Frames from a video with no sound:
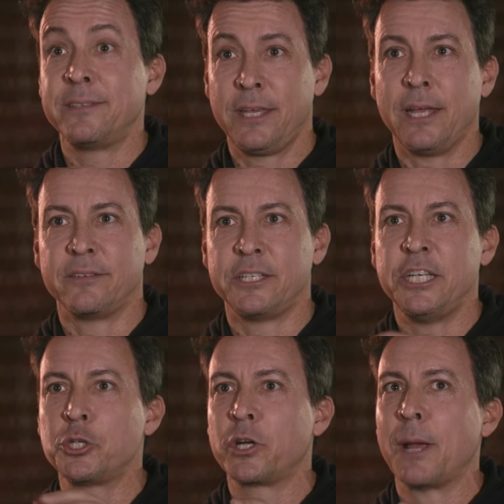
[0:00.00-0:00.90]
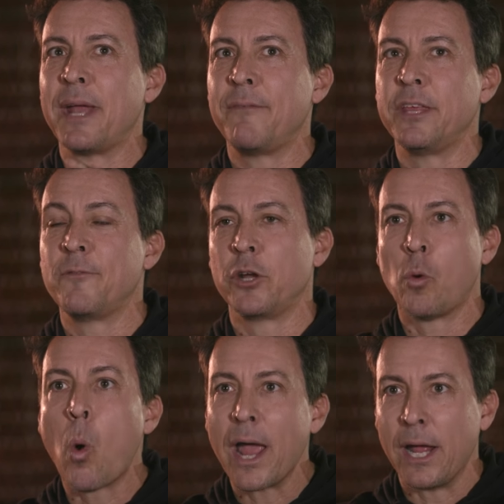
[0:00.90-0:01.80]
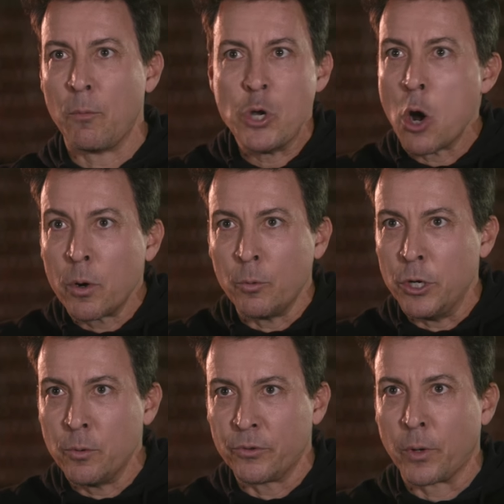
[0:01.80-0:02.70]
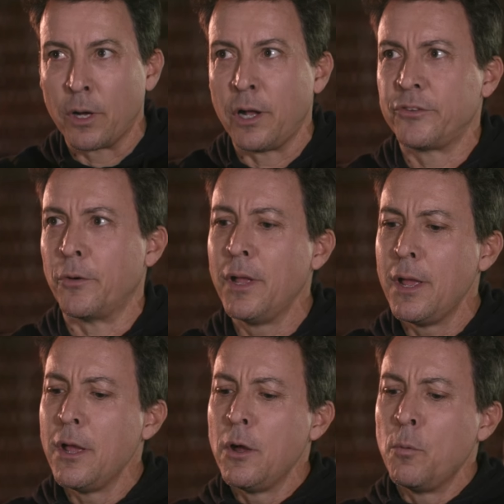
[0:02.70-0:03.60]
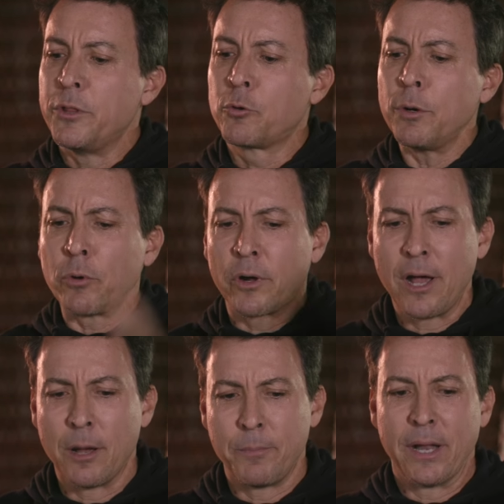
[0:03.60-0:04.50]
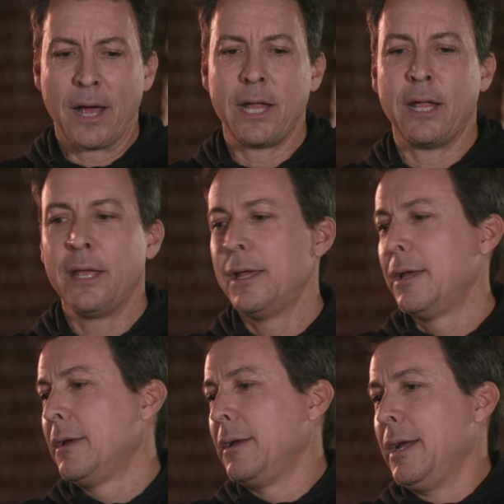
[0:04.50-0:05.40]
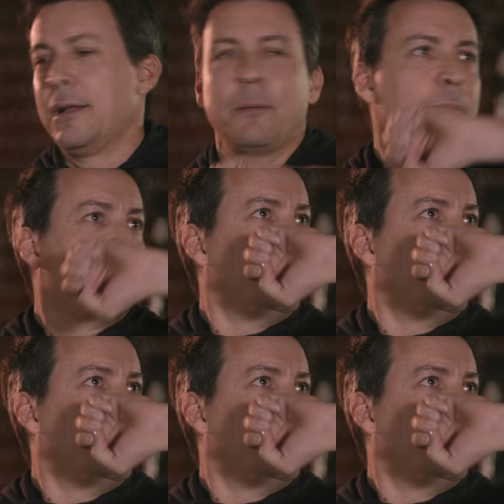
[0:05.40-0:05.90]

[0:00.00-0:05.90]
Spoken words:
these things. The teacher kept everything very quiet. No one knew what was going on. So when the group broke up and I ended up,